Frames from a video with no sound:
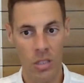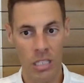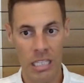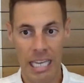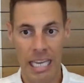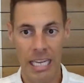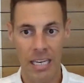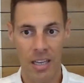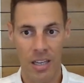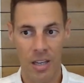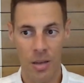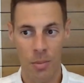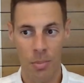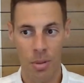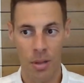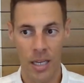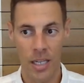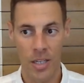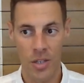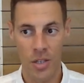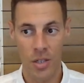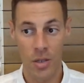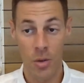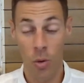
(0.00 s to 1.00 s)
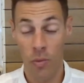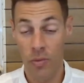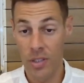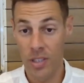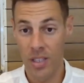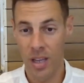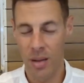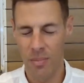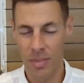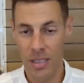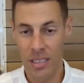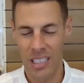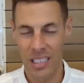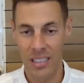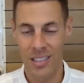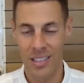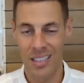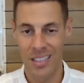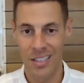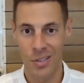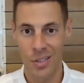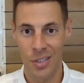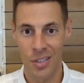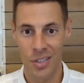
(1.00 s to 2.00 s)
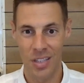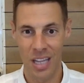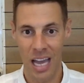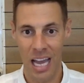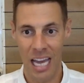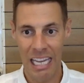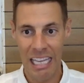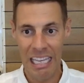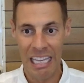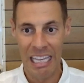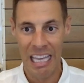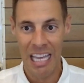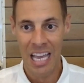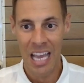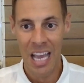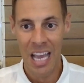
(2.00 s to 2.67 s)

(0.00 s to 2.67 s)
the end of completion, or for some businesses just starting.